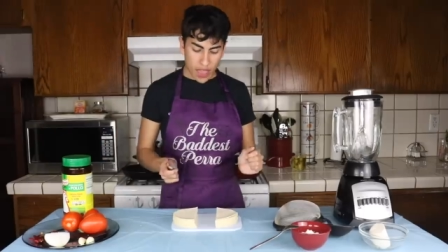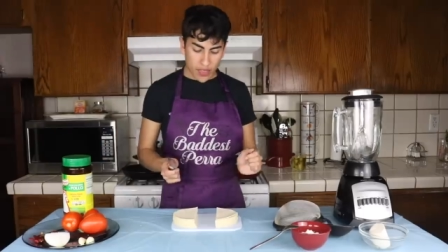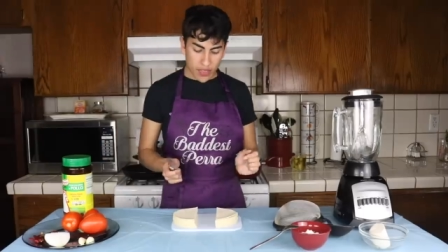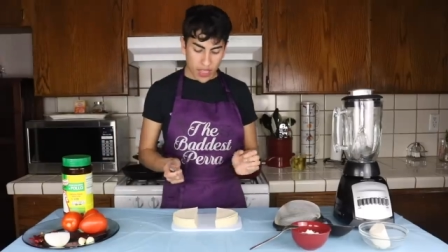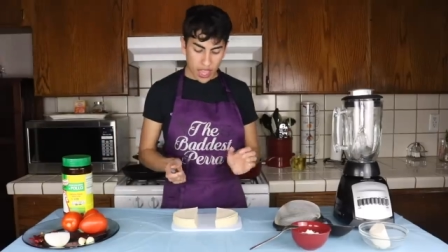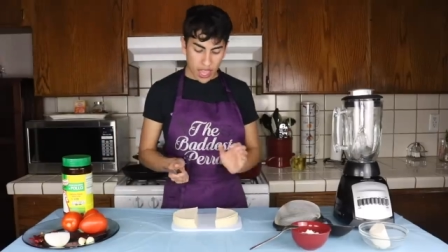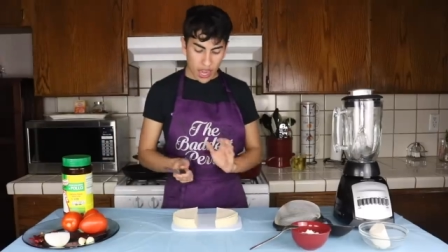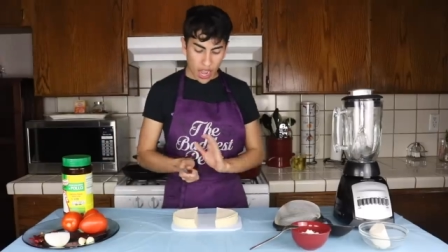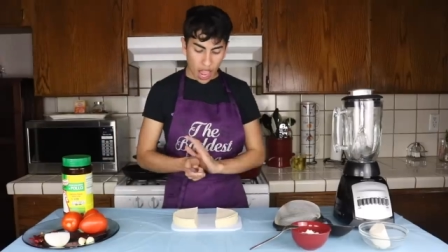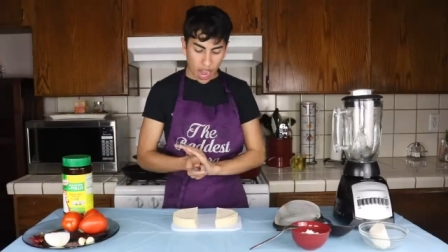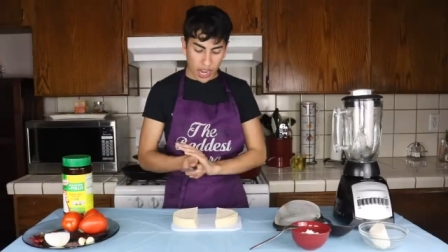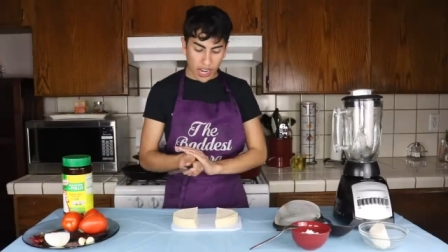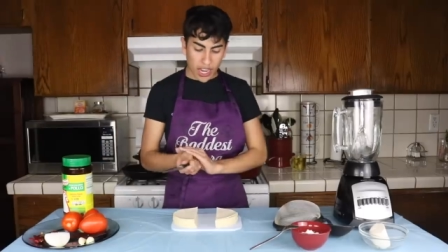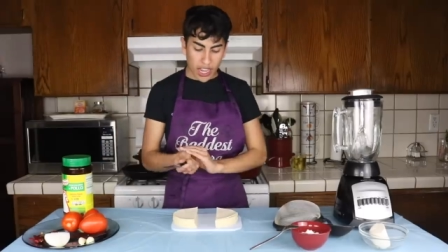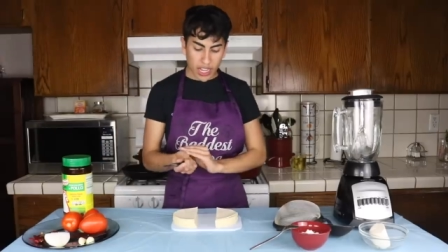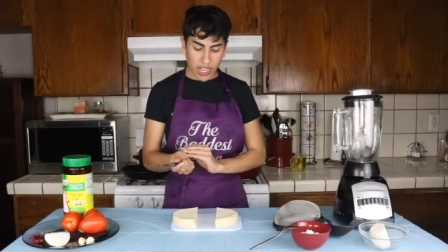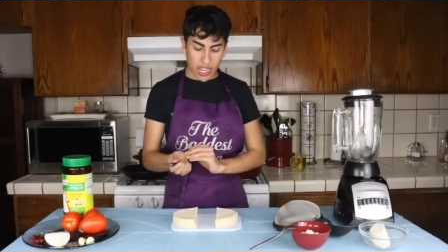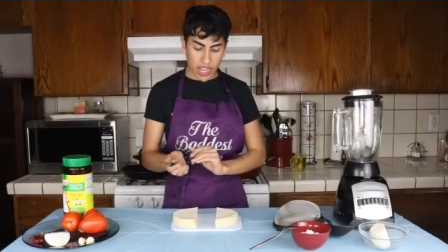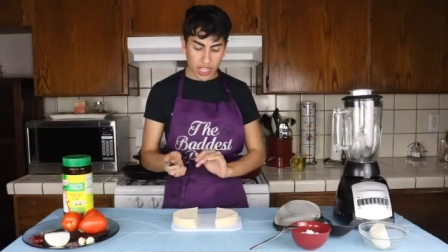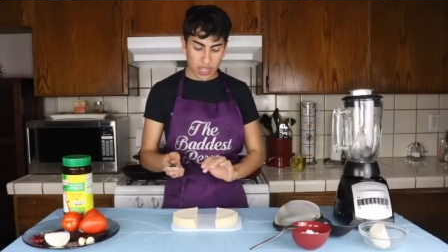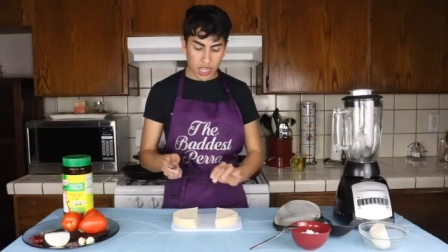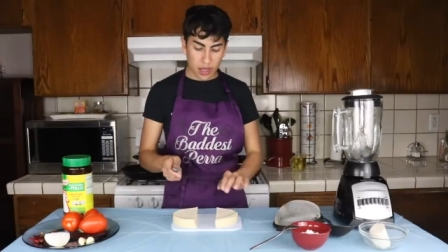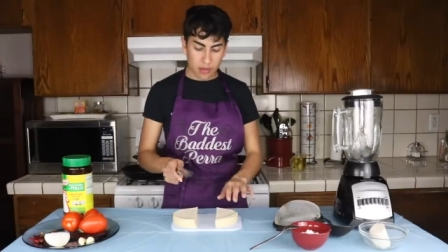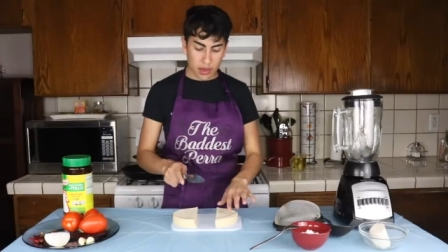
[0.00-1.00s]
And then I'm gonna
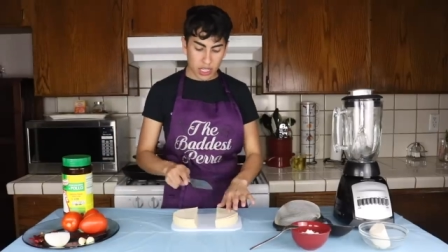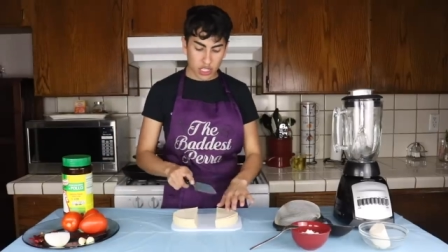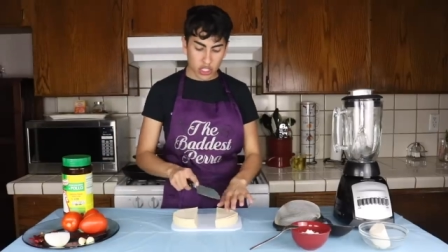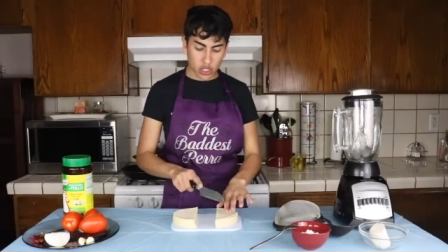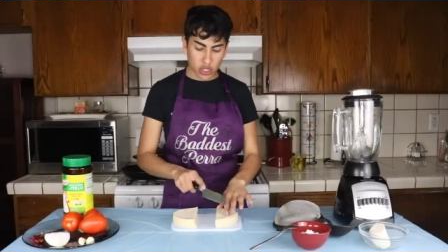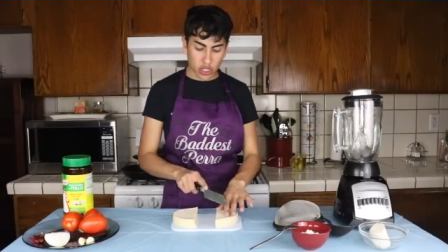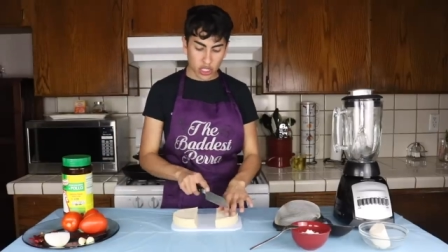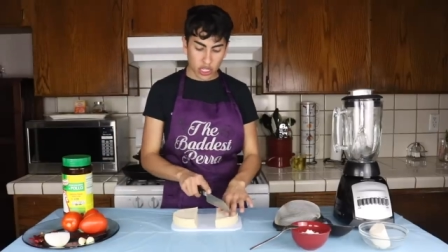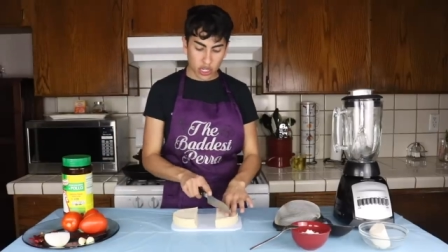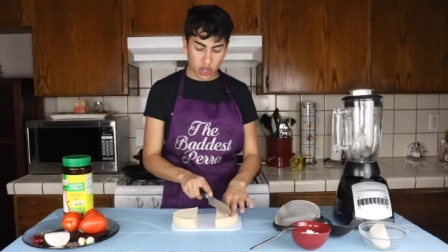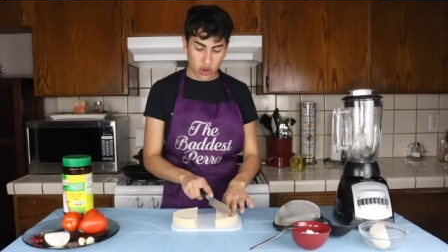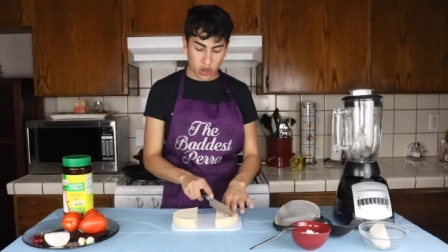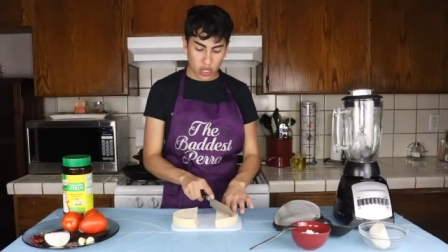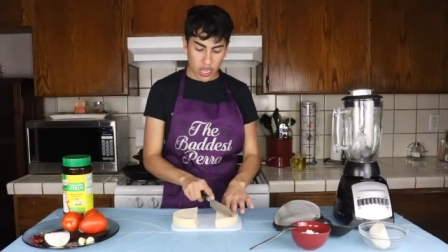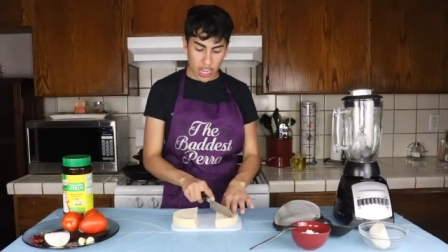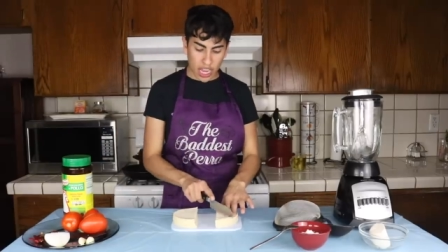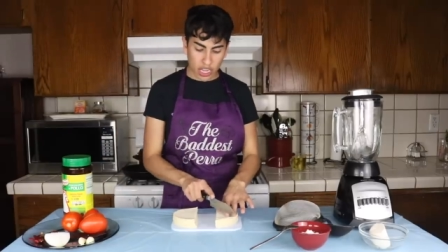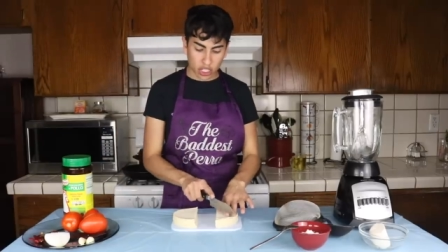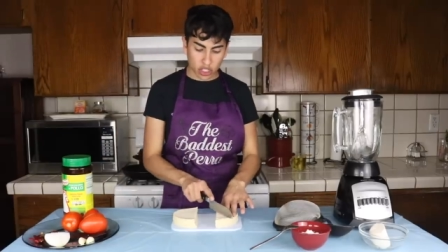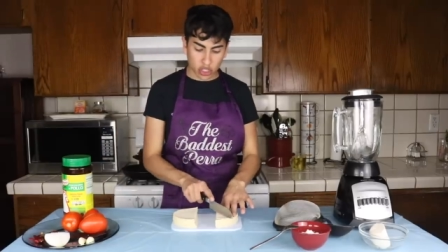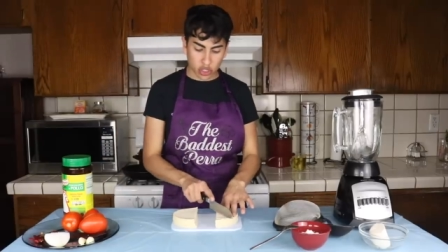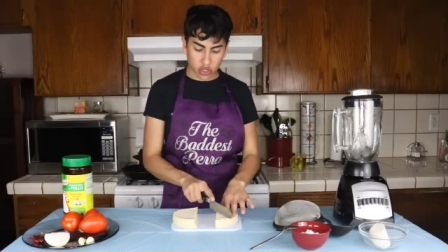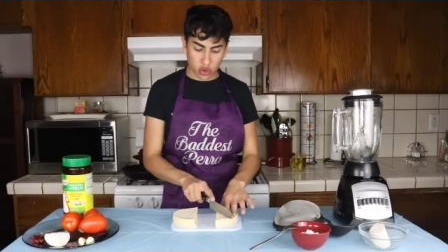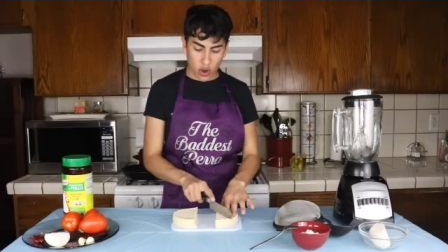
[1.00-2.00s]
cut them into little
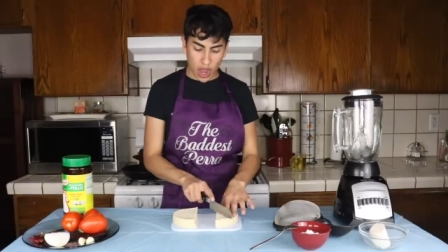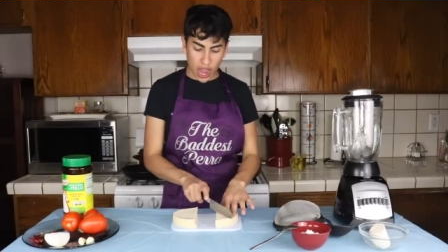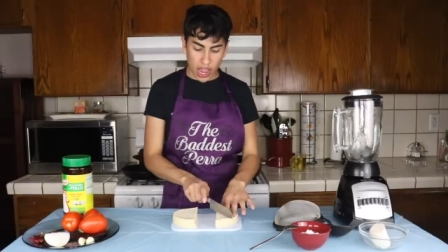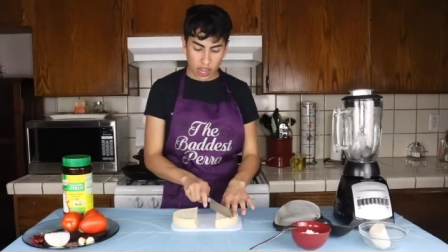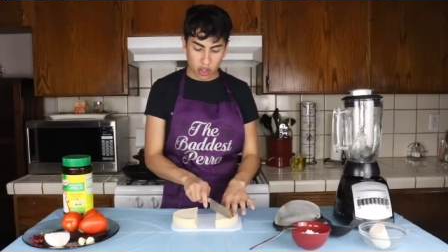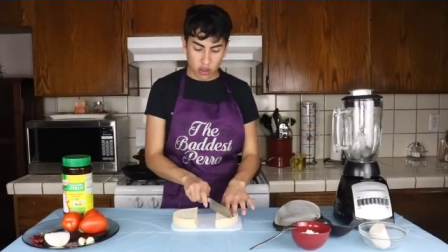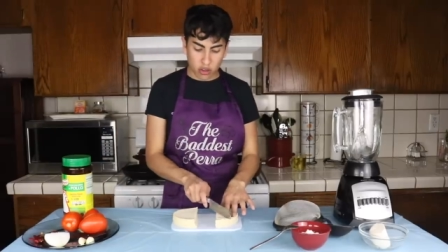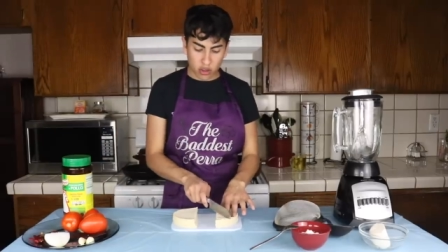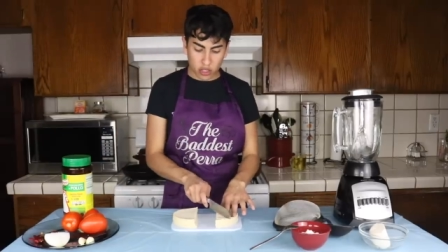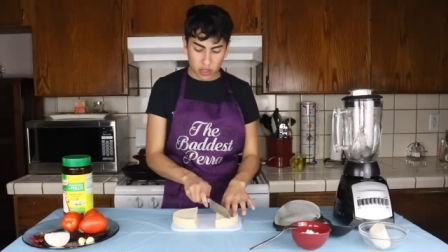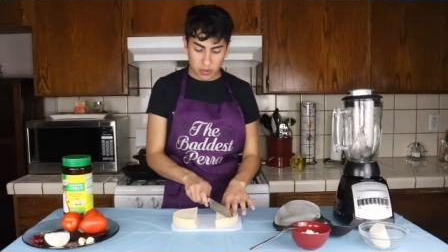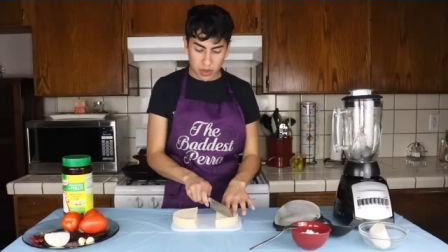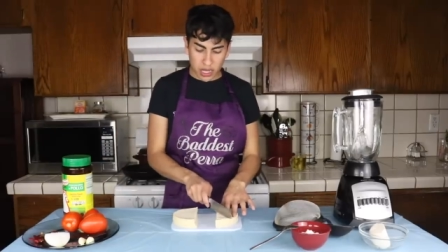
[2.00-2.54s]
like triangles